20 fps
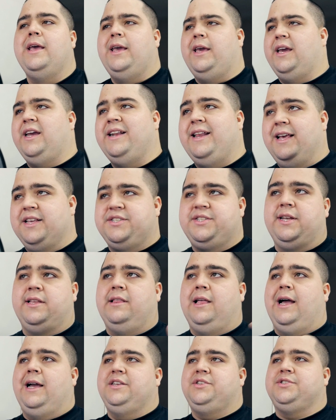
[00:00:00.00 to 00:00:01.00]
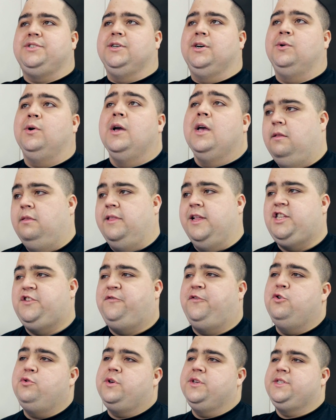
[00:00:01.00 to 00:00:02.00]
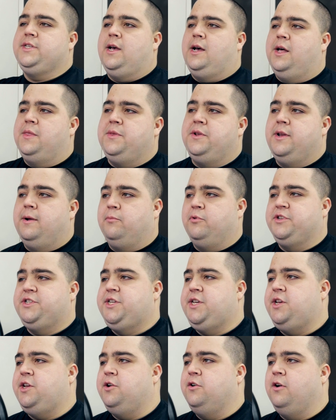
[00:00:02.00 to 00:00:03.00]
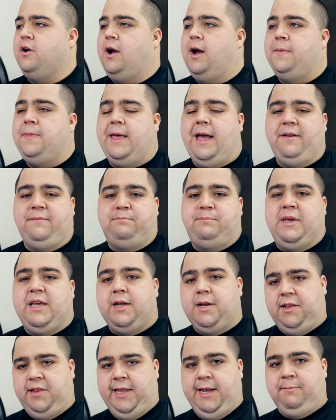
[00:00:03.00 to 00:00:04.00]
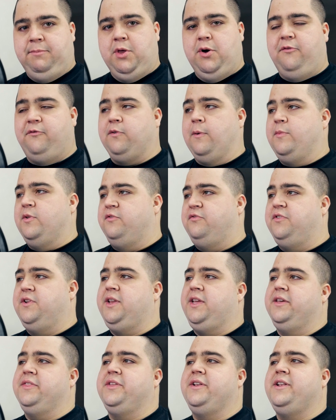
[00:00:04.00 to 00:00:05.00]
in SLI. So let's focus on the numbers here on that big claim, though, from NVIDIA, the